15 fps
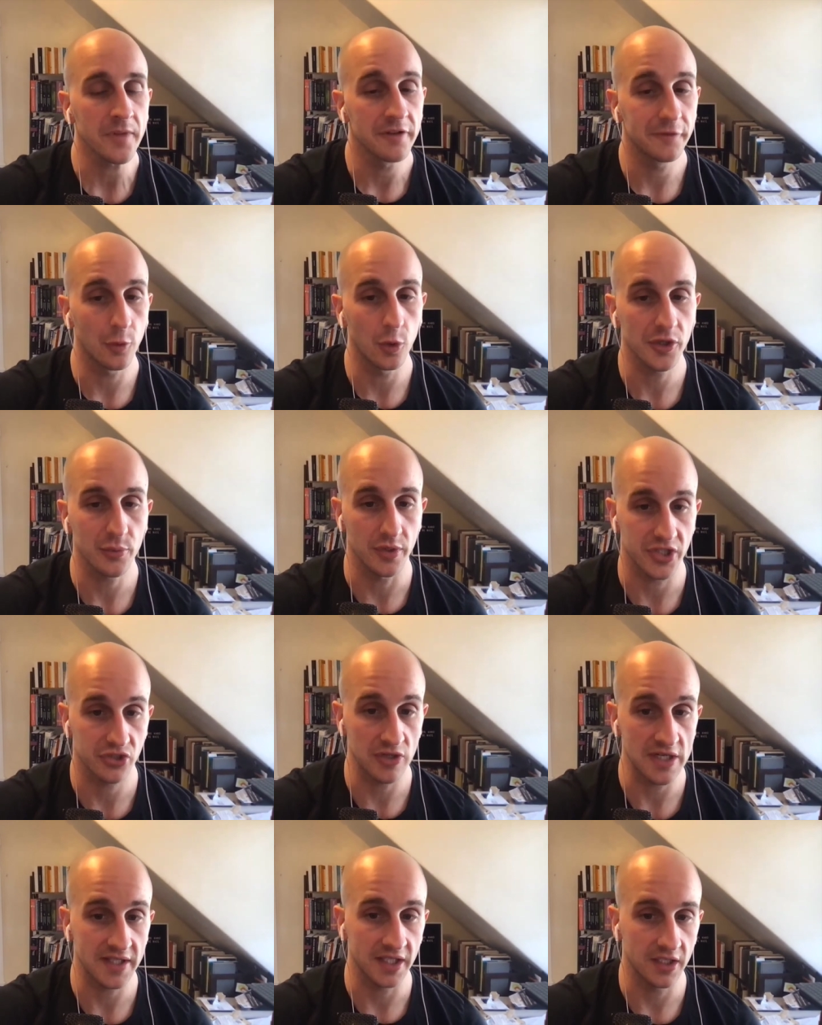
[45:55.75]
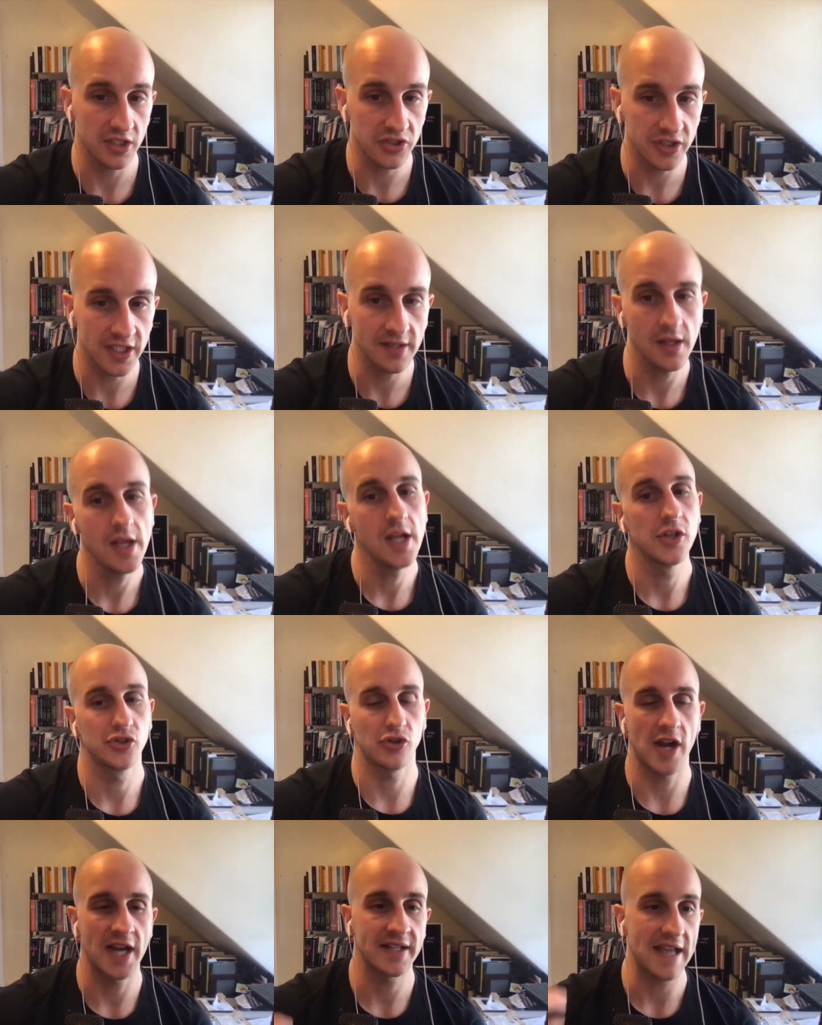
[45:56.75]
4th with strength conditioning,
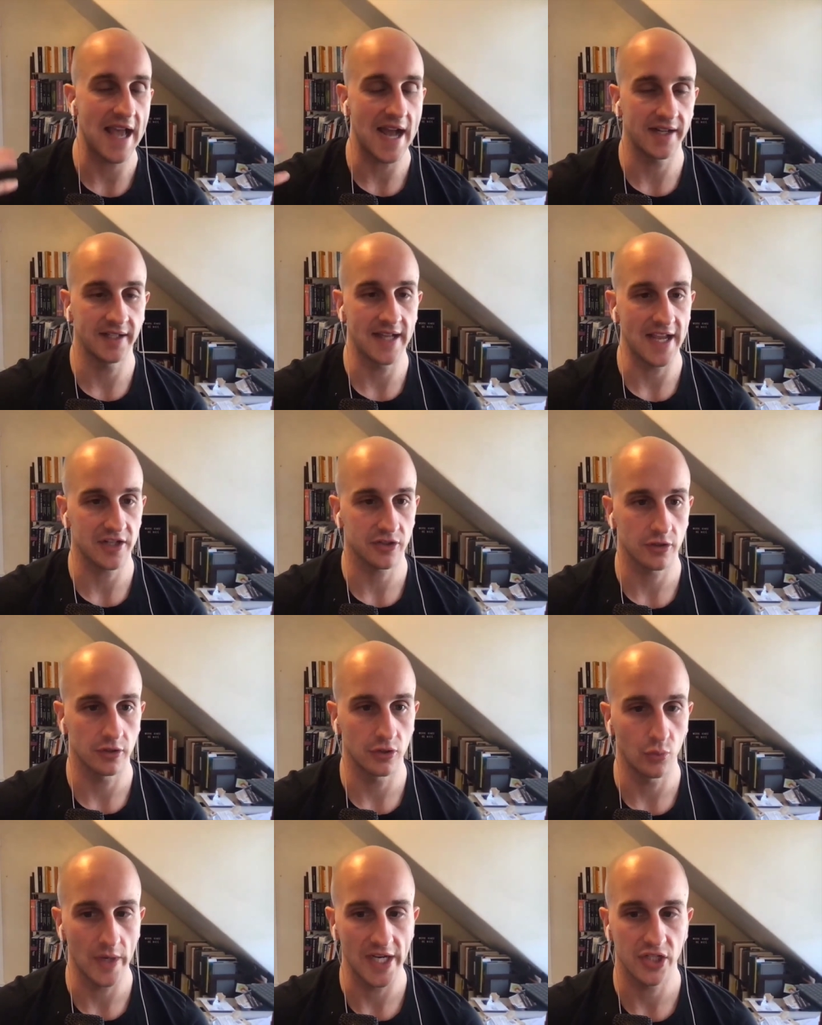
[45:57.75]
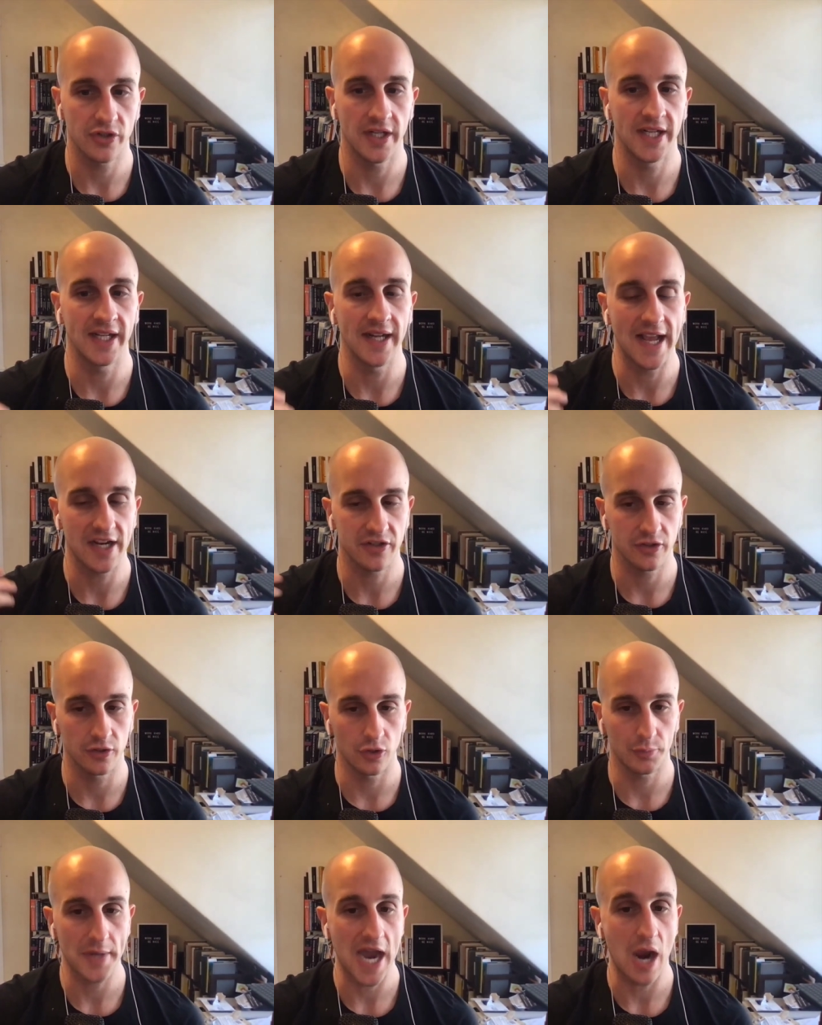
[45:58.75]
trying to add in external weight training and external
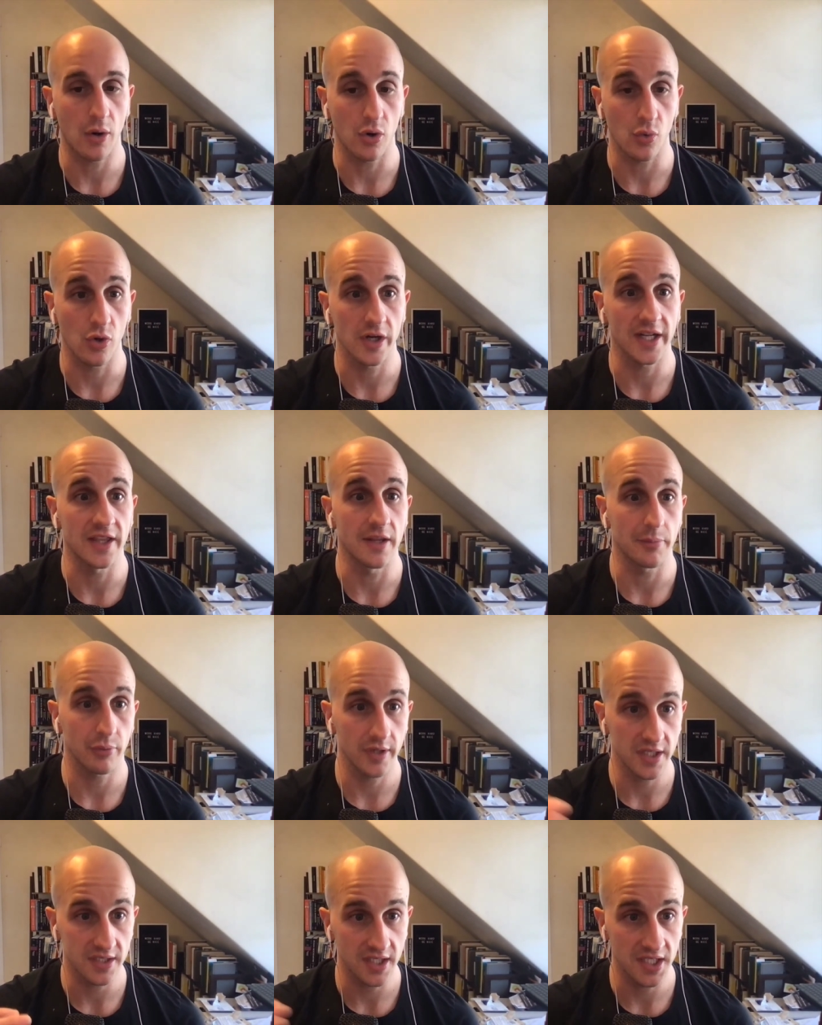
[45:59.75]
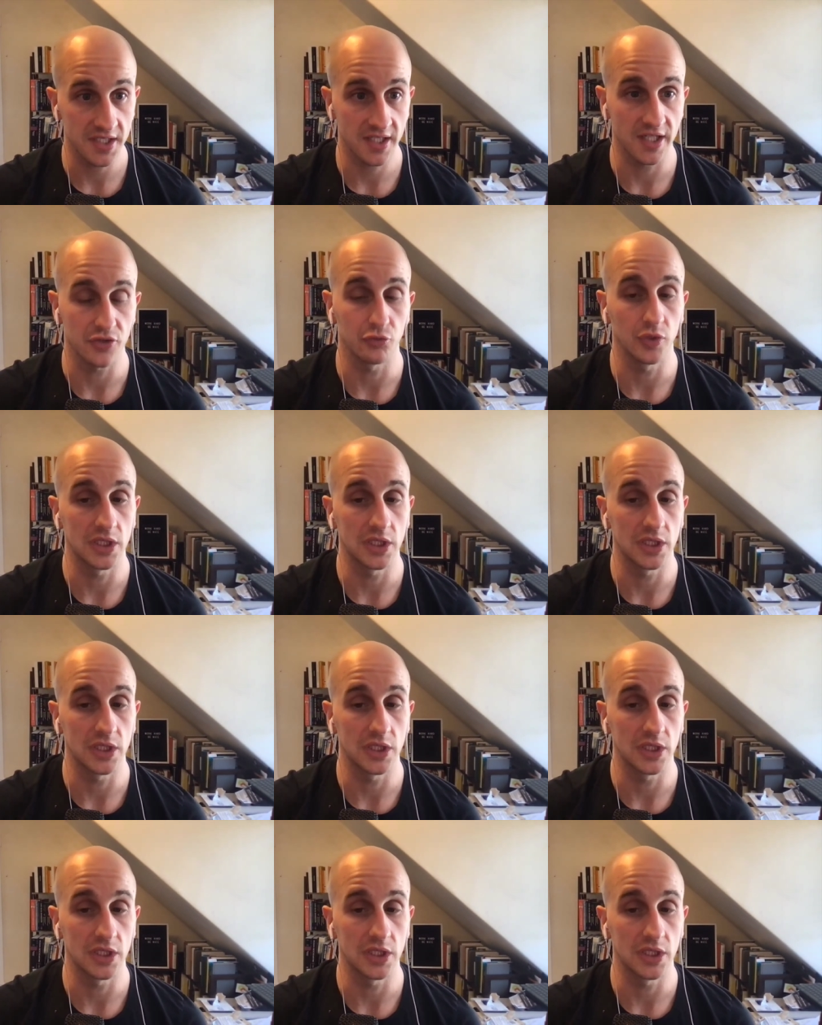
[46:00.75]
power work in the preseason is really,